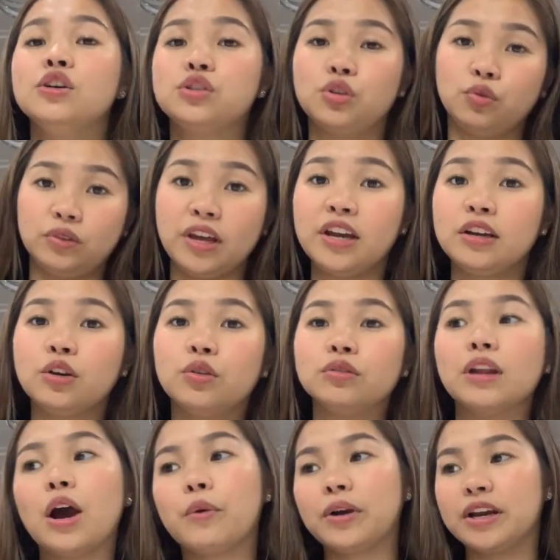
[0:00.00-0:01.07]
So take note,
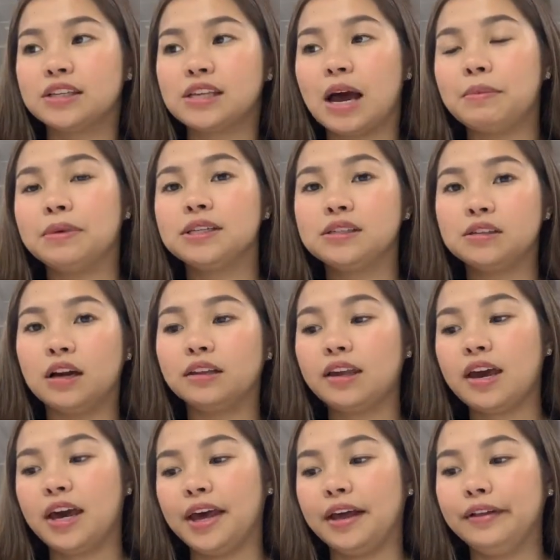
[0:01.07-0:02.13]
our exam is not
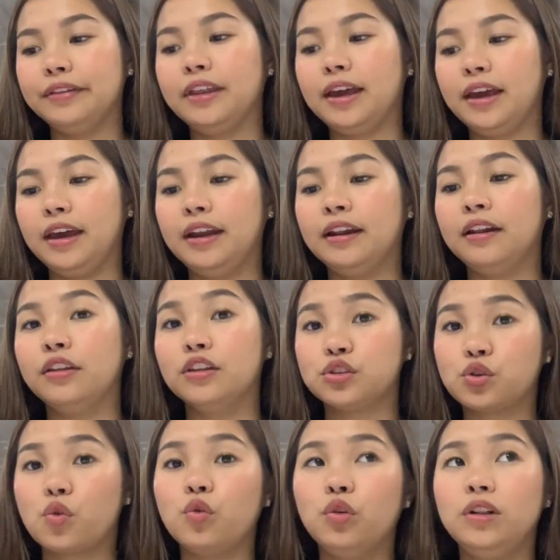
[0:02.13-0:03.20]
held in the
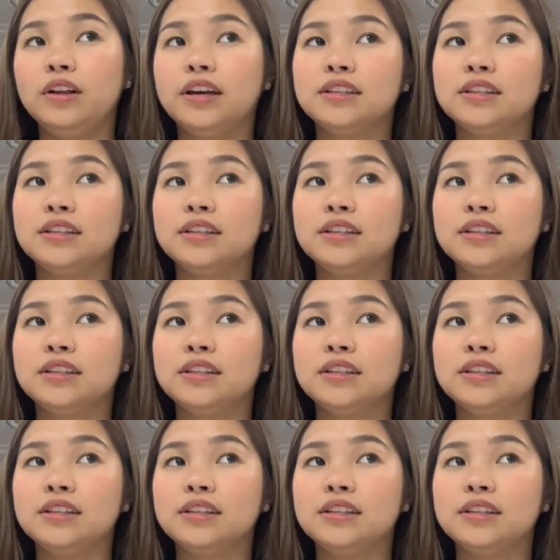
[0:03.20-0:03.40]
school,